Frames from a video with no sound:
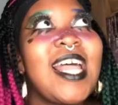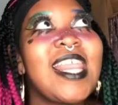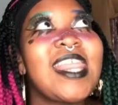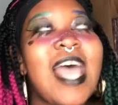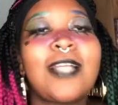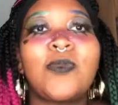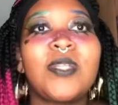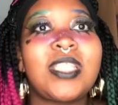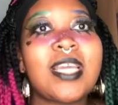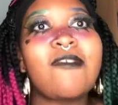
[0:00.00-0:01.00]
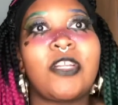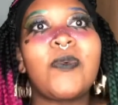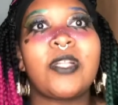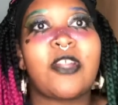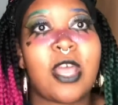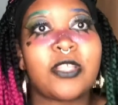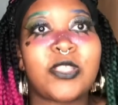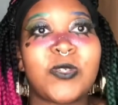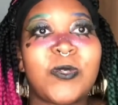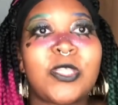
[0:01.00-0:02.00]
that's one thing I really want to learn how to do.
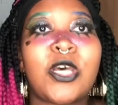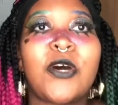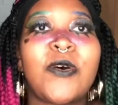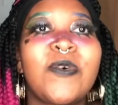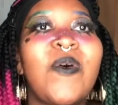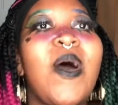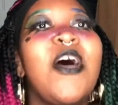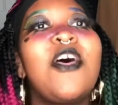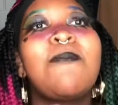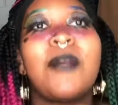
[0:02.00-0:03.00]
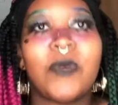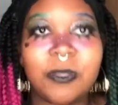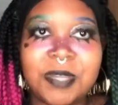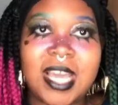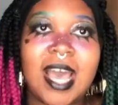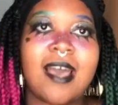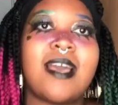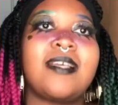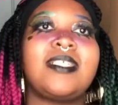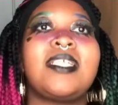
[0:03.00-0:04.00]
So bear with me, guys.
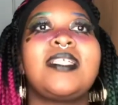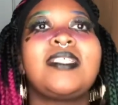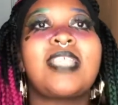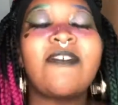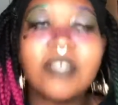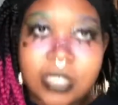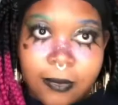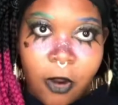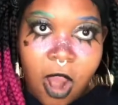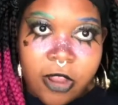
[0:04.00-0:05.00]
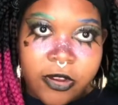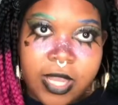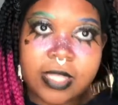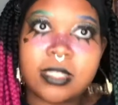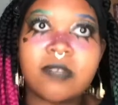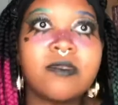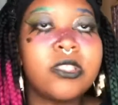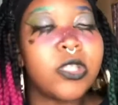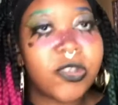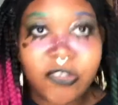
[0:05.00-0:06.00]
Definitely see the progress, definitely see the
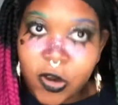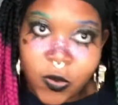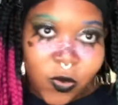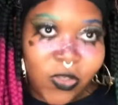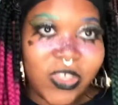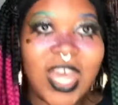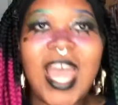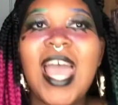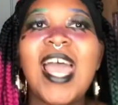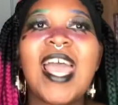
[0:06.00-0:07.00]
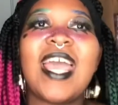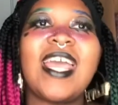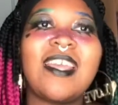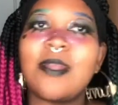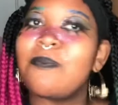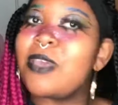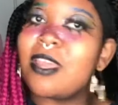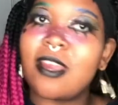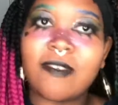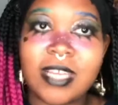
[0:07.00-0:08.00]
growth, and
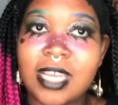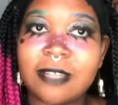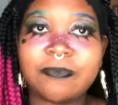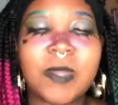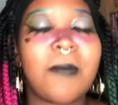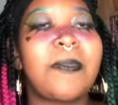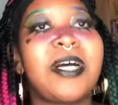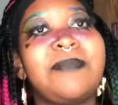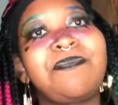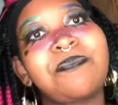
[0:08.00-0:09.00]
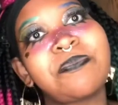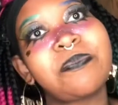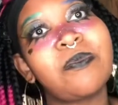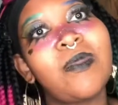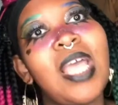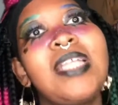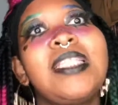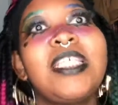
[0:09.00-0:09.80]
period. But this